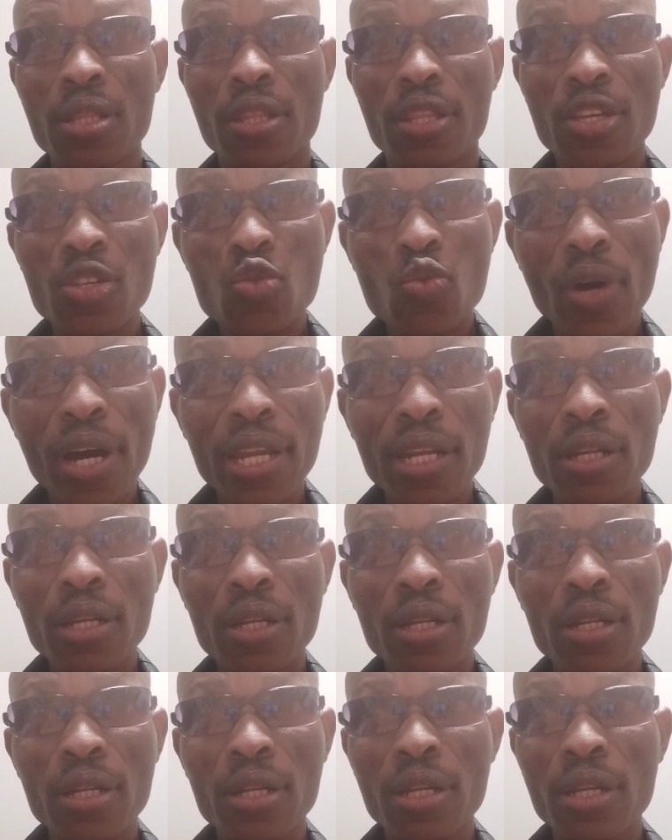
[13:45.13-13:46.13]
This
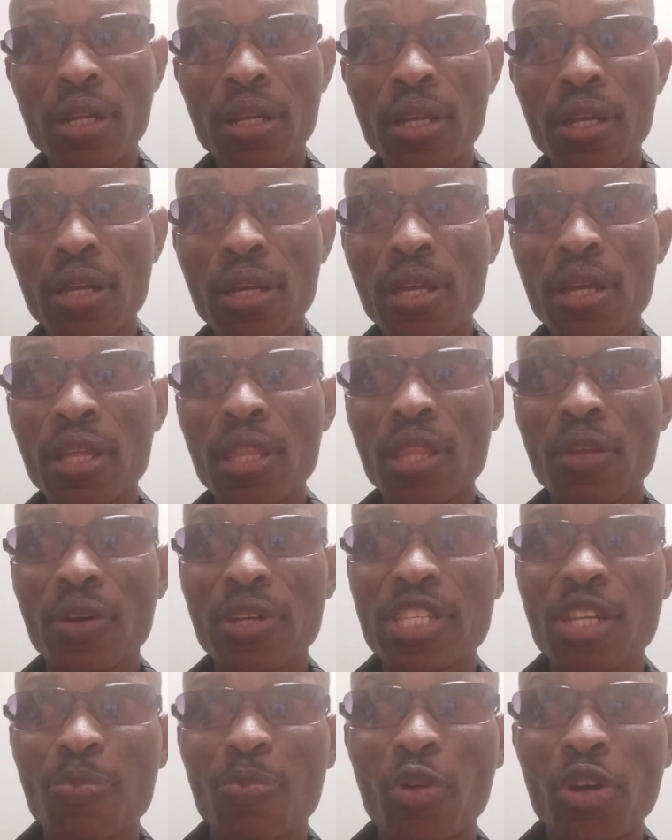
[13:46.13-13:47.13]
one
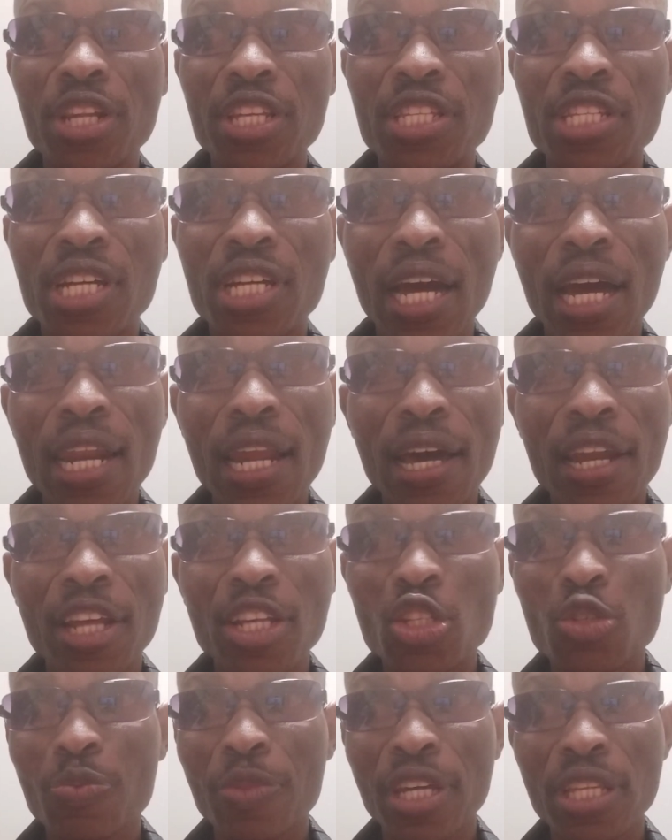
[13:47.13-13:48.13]
was a political
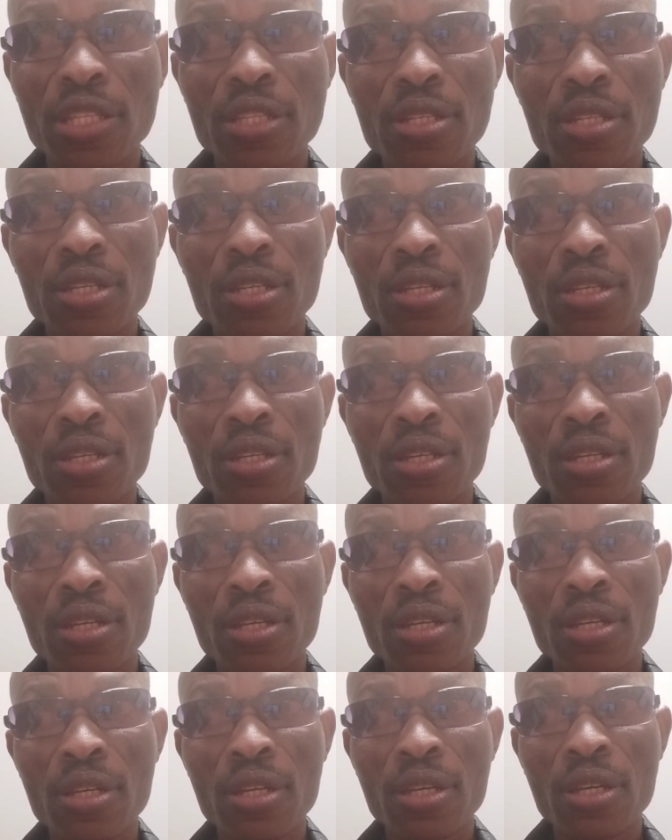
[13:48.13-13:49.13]
arrangement,
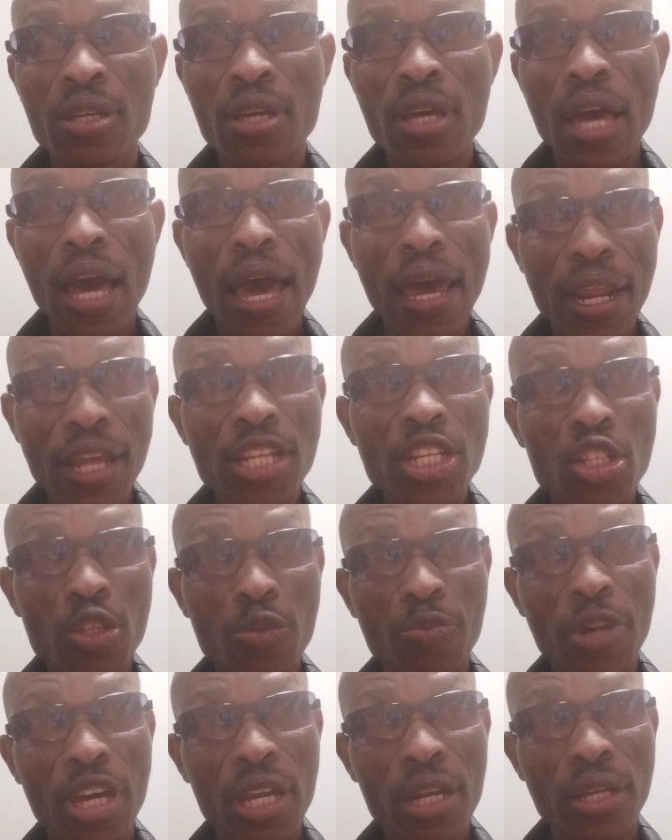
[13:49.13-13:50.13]
arranged
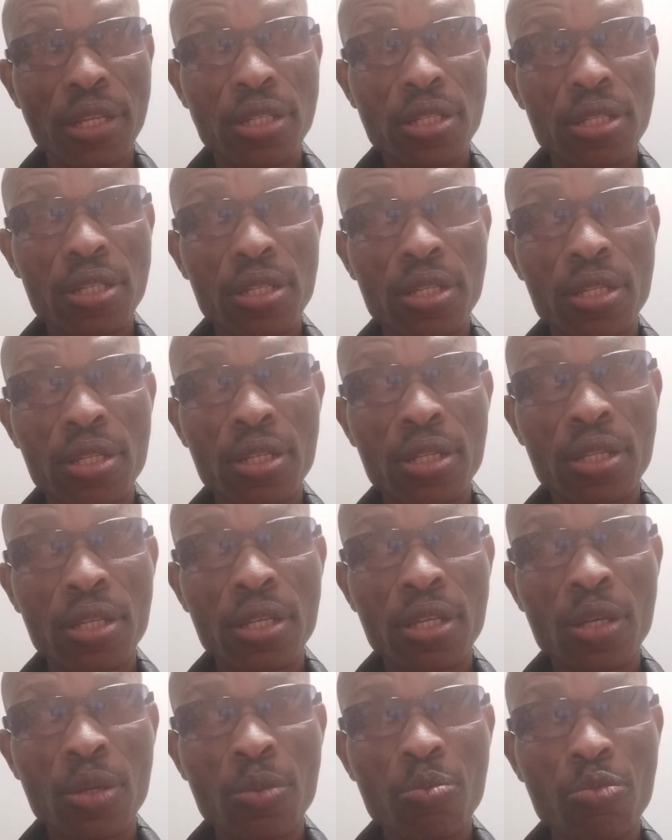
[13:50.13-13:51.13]
marriage
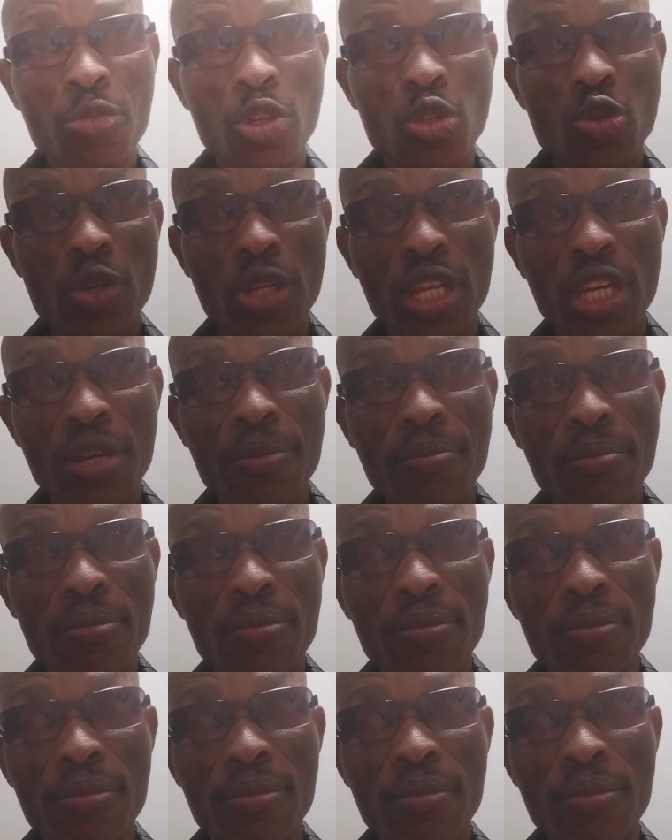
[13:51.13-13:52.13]
between
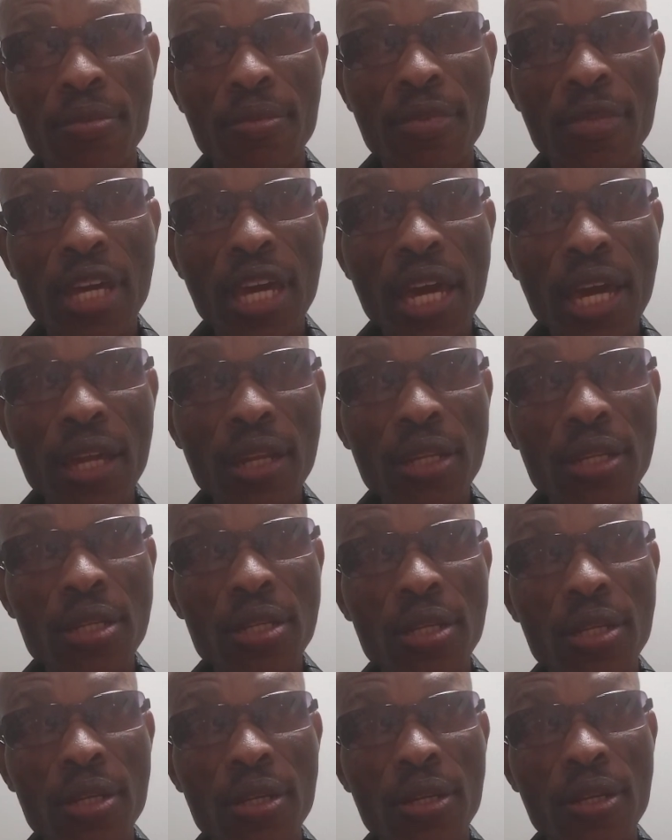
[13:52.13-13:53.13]
him
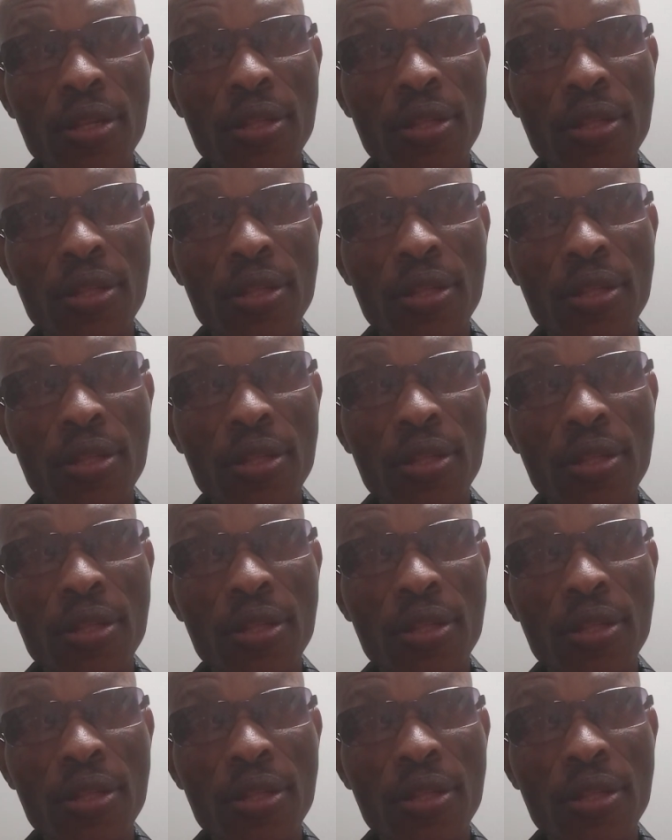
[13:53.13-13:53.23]
and